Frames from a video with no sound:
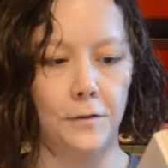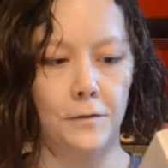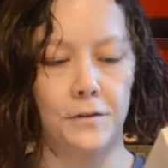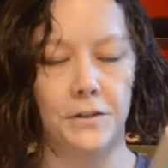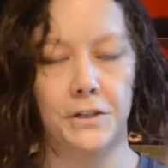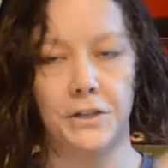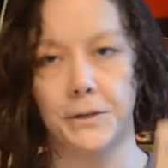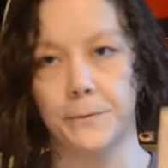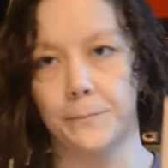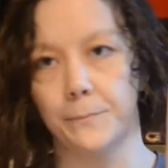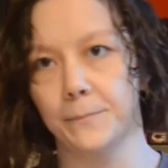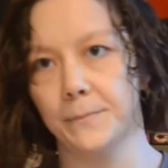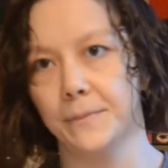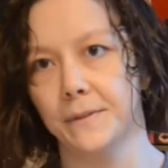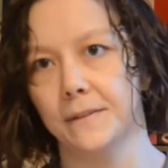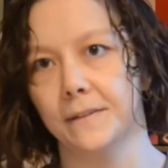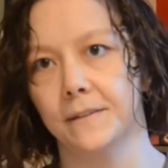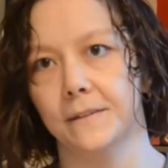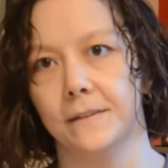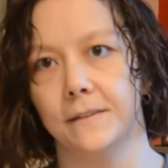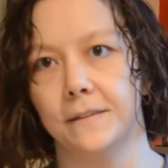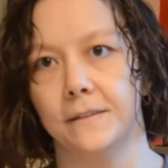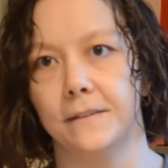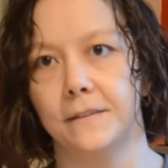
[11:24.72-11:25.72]
ships
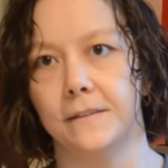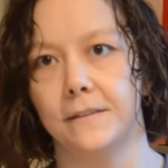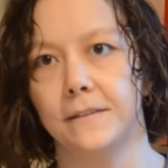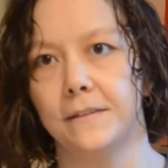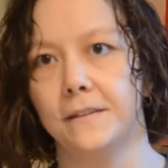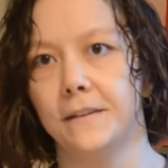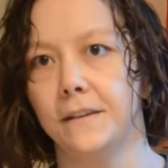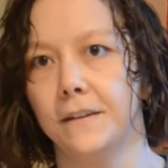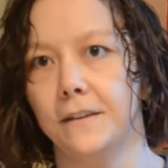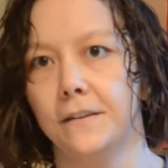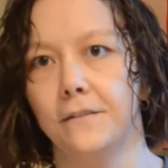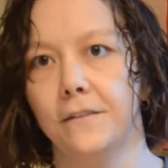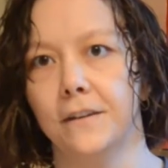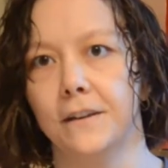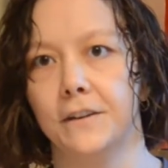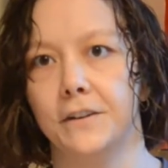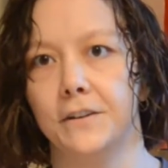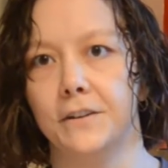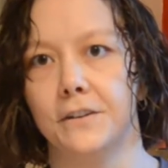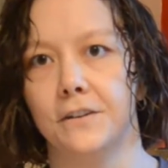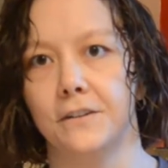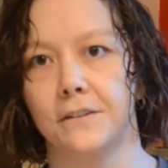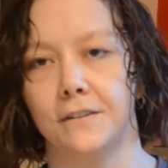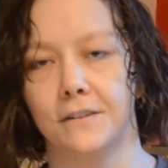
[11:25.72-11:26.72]
and sea
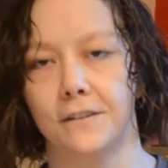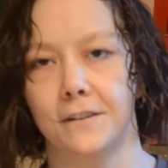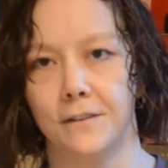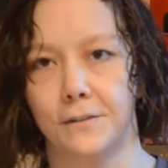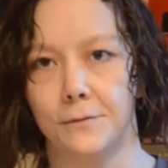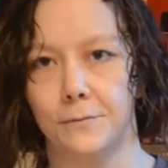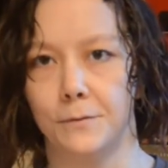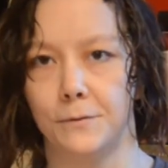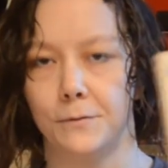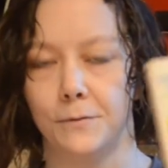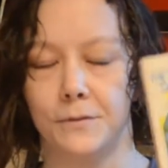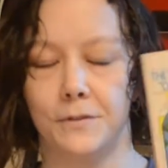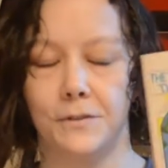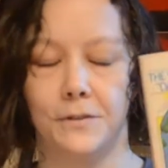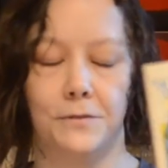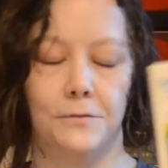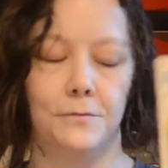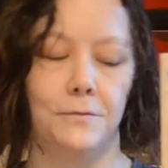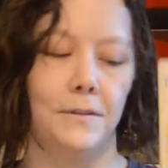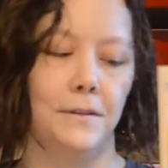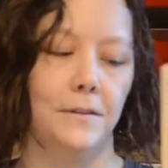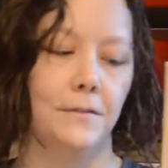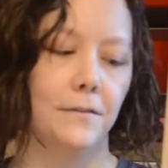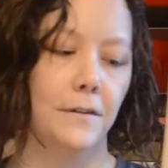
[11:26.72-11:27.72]
adventures. This one was just
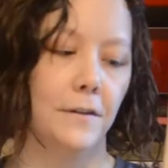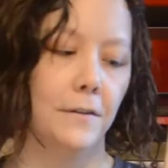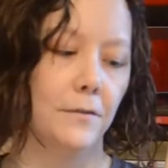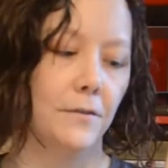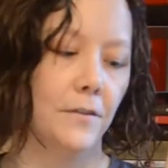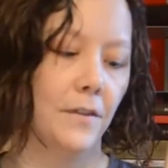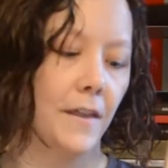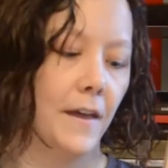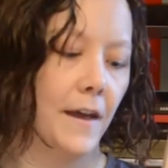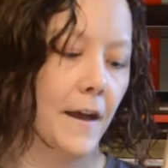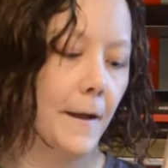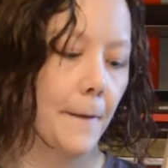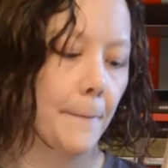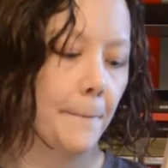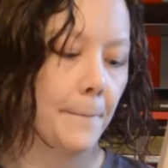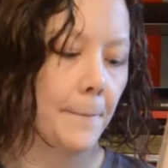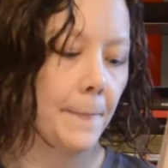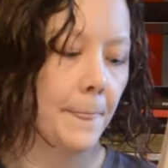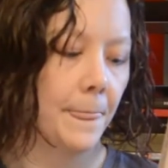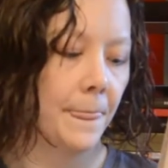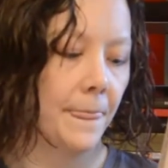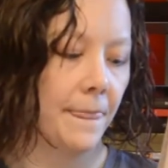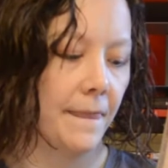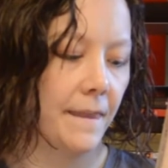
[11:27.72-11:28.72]
really fun for that.
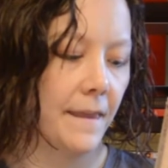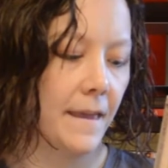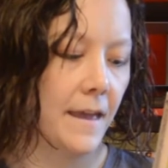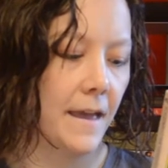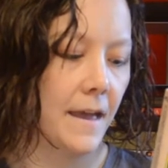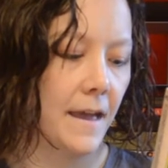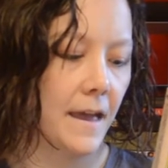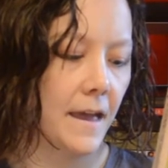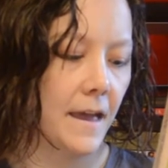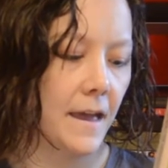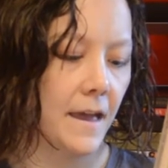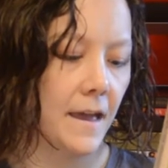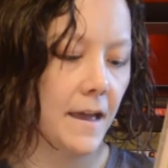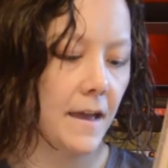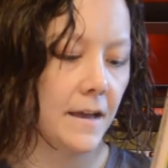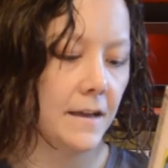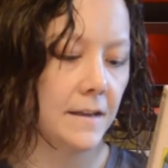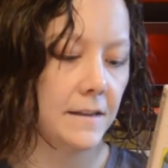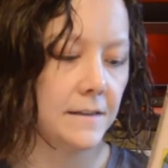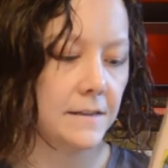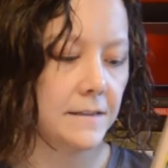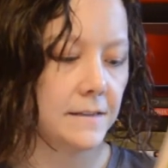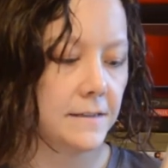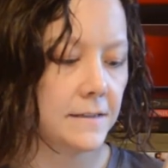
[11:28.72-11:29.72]

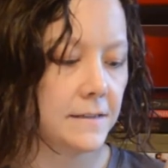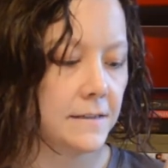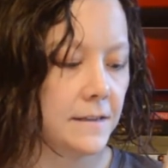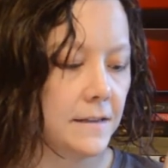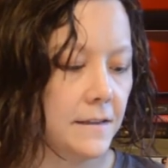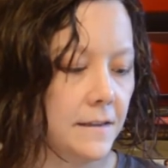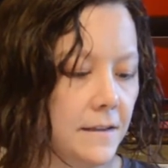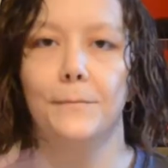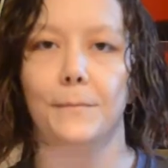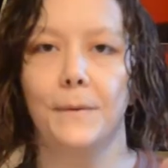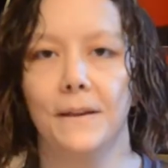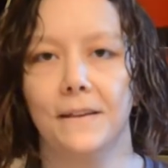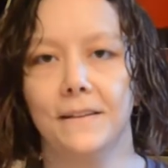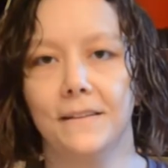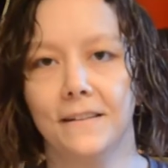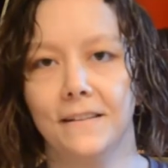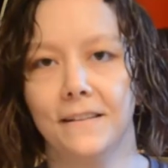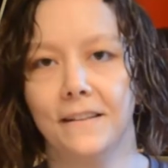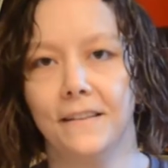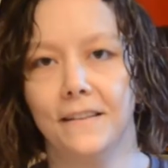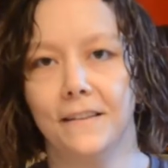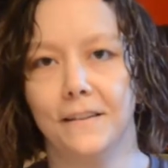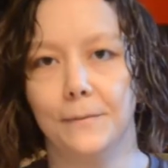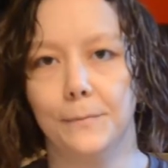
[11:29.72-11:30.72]
And
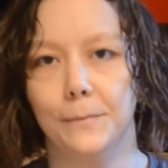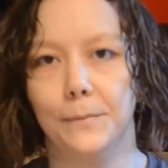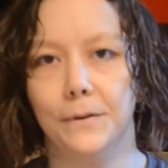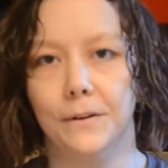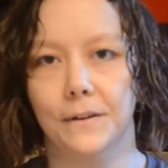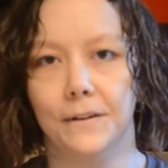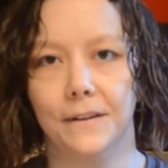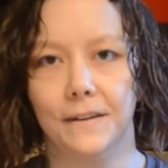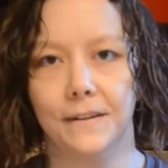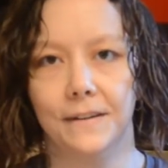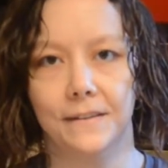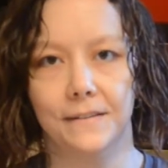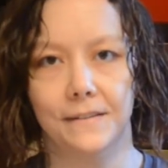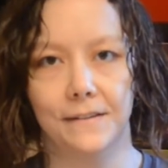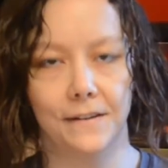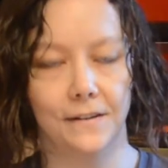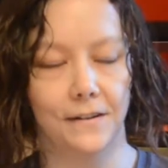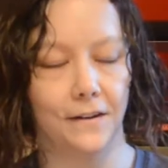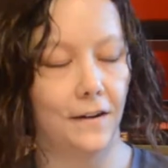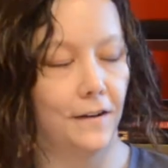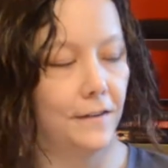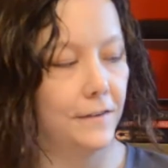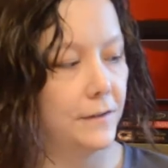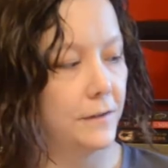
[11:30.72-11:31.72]
basically this book is they're
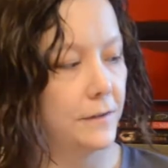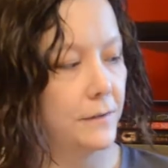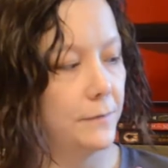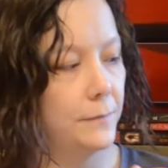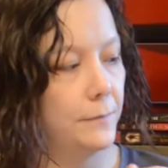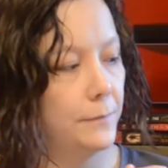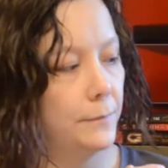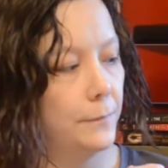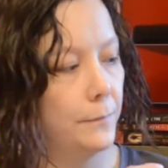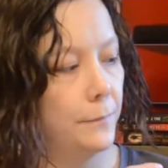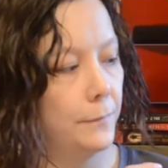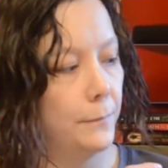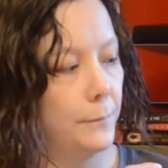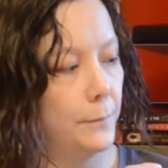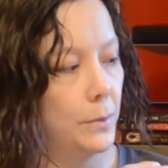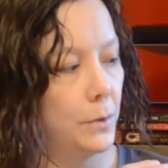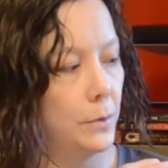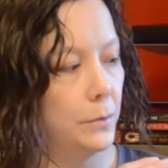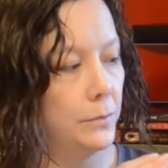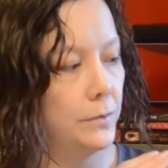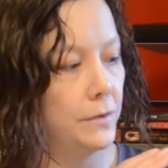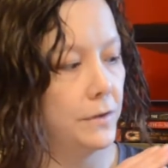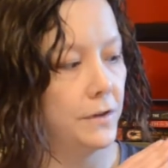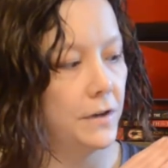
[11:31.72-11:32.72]
on this
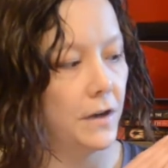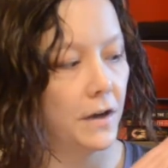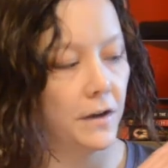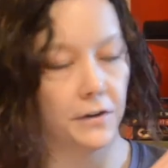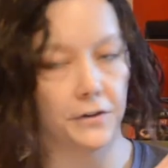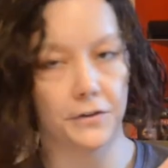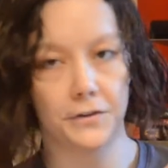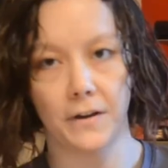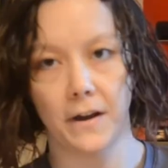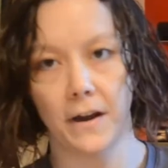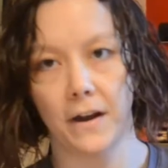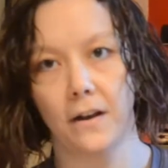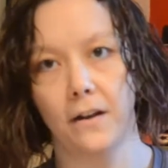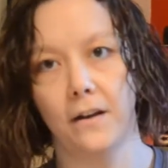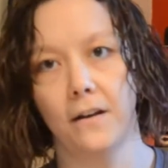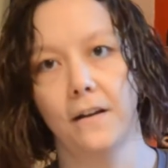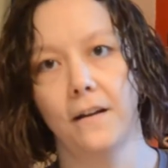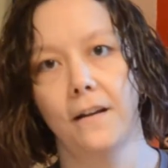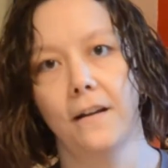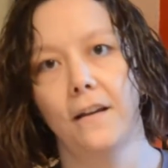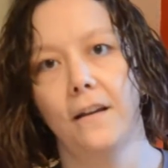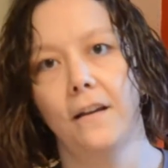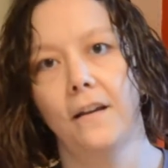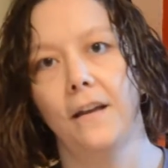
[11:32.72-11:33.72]
boat, the Dawn Treader,
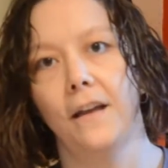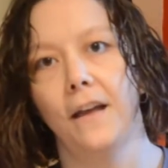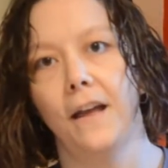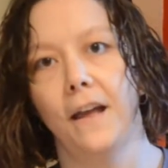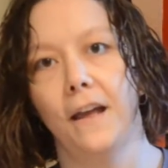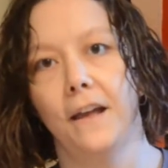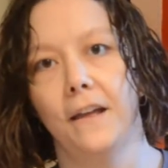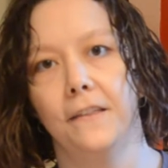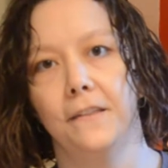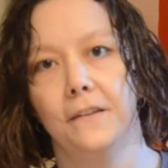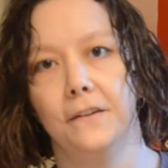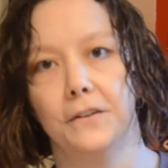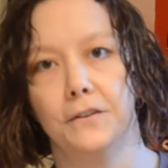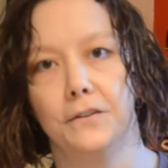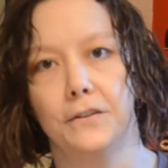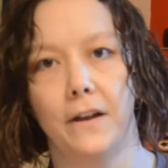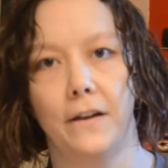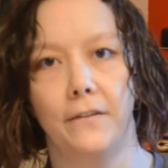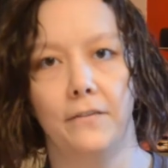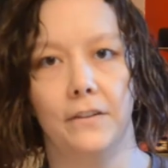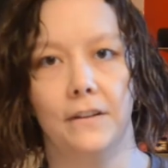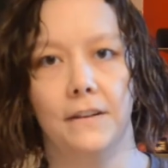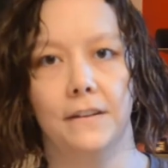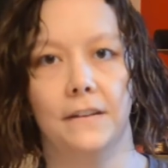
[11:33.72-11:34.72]
and they're
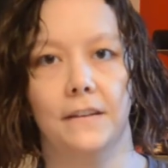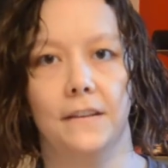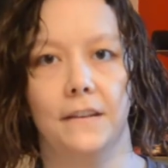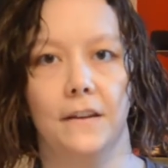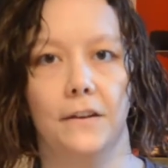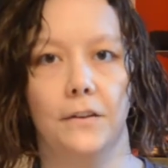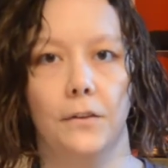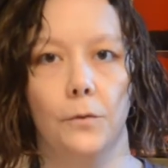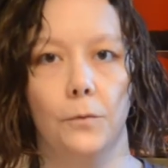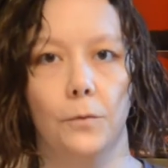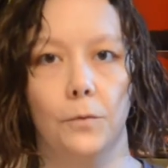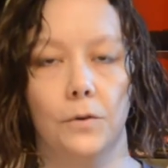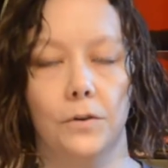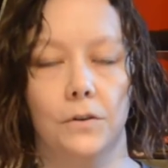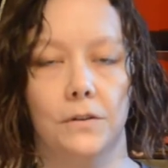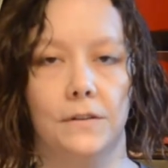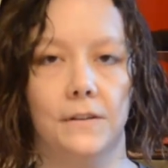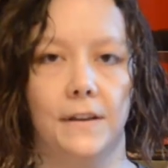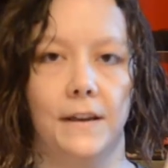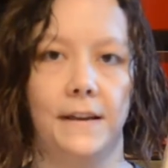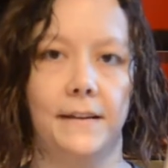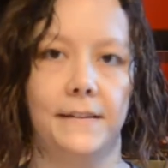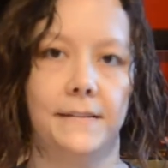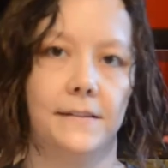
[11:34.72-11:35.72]
traveling to the end of the world, to
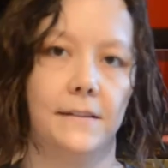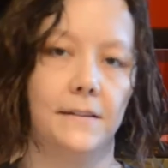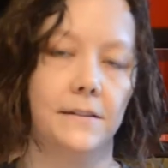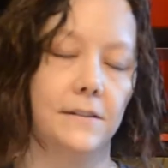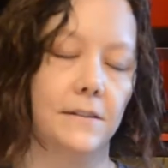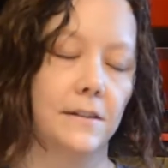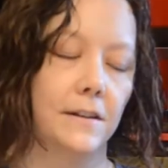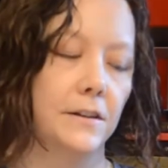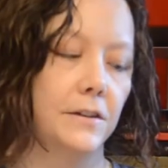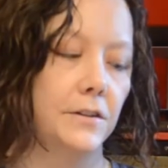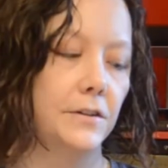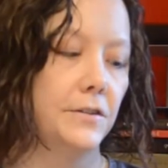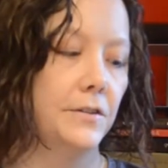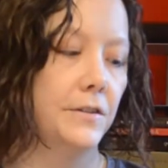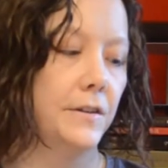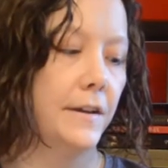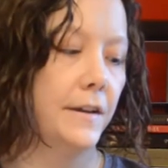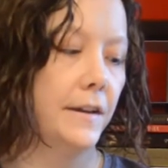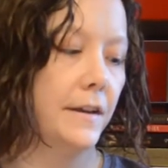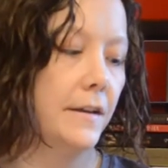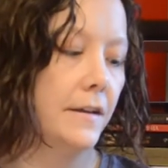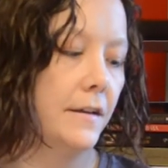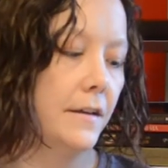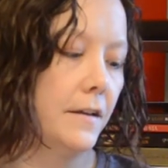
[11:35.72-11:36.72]
Aslan's country.